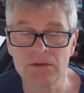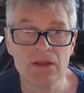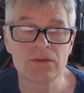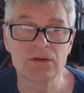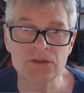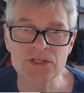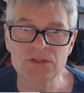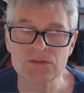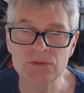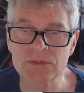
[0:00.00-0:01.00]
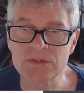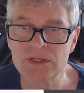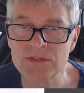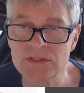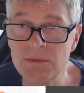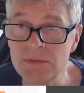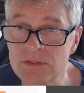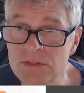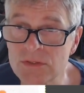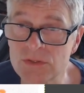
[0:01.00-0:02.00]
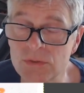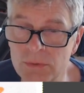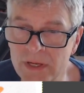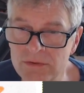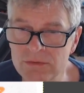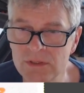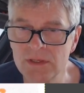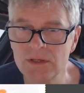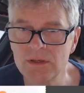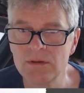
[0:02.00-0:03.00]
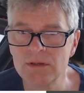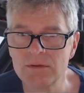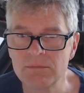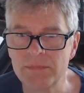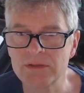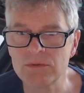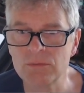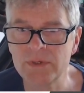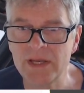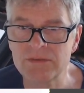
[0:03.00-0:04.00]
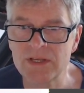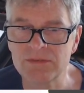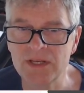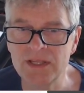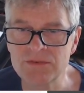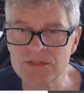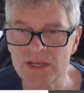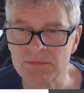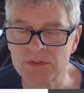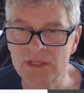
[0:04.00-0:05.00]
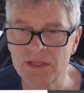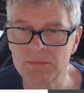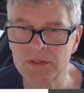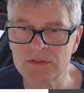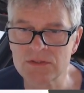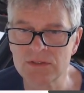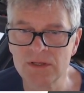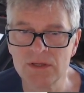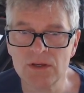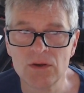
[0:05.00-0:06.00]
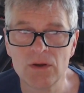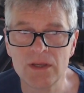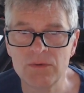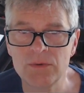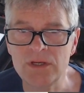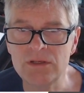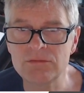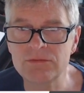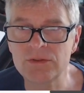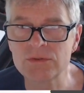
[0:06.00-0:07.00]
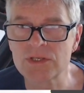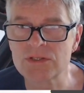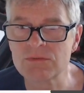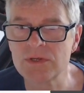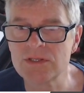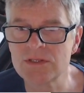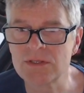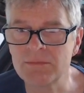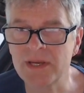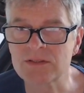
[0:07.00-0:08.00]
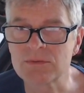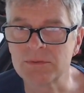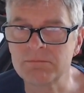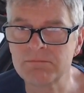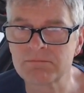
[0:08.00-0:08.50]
The logic is similar to the saw wave, but we have to have an if statement here, because when our voltage reaches the maximum,